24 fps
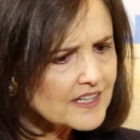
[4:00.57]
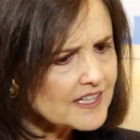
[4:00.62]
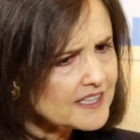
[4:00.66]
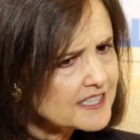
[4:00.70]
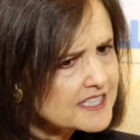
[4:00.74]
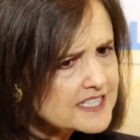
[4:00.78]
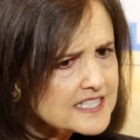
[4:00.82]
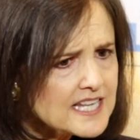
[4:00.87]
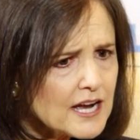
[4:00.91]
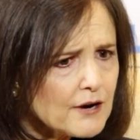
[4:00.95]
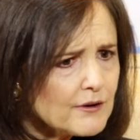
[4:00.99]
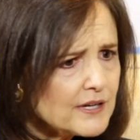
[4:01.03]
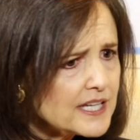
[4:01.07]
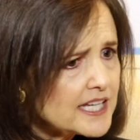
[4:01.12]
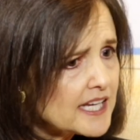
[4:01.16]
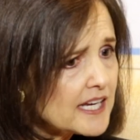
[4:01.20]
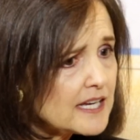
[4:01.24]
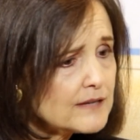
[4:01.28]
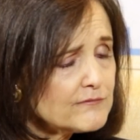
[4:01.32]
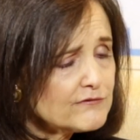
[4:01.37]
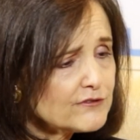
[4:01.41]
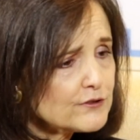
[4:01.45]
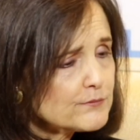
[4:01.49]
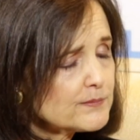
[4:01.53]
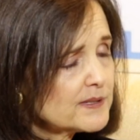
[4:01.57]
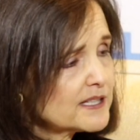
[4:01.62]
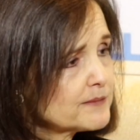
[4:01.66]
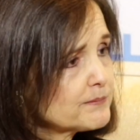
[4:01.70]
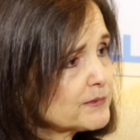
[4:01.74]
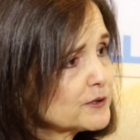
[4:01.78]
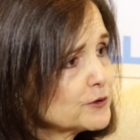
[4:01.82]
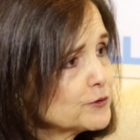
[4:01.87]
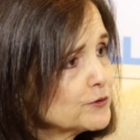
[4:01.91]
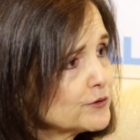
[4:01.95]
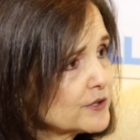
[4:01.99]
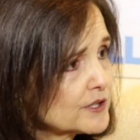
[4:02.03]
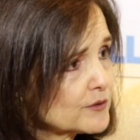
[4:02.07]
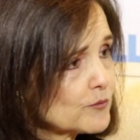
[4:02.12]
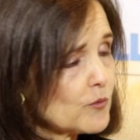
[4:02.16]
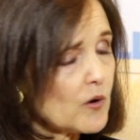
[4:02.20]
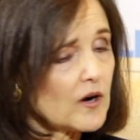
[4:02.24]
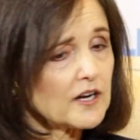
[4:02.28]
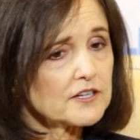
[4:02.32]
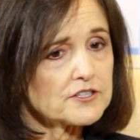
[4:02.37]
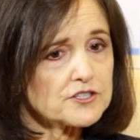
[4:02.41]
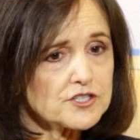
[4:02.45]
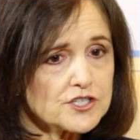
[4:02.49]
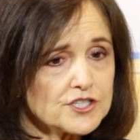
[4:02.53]
It's now a game for people who can
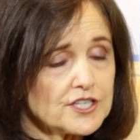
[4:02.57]
watch